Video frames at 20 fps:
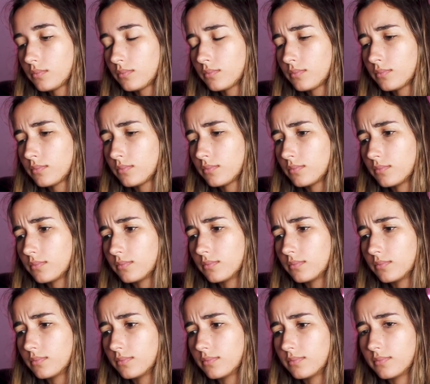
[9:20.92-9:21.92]

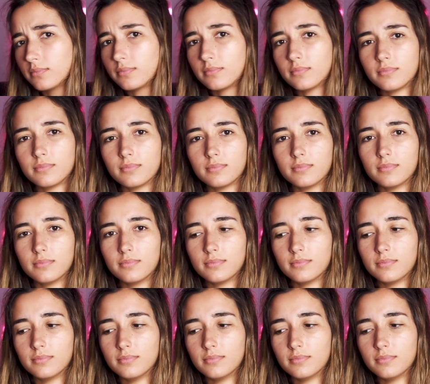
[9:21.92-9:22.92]

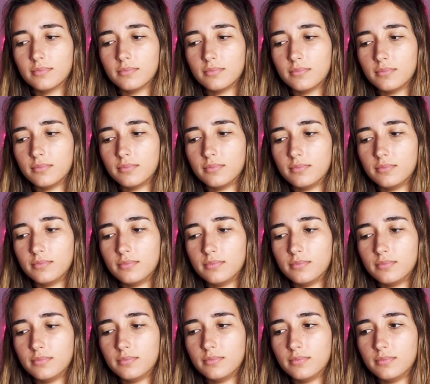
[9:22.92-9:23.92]

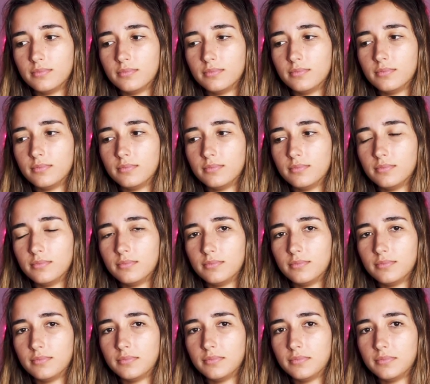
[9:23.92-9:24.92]

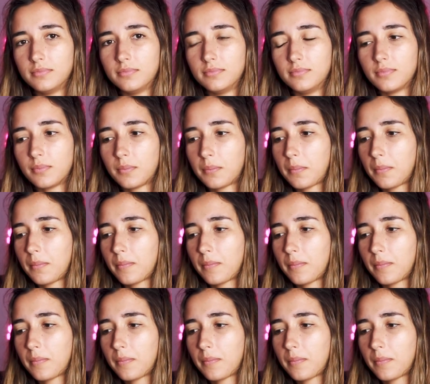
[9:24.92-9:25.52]
Nobody speaks.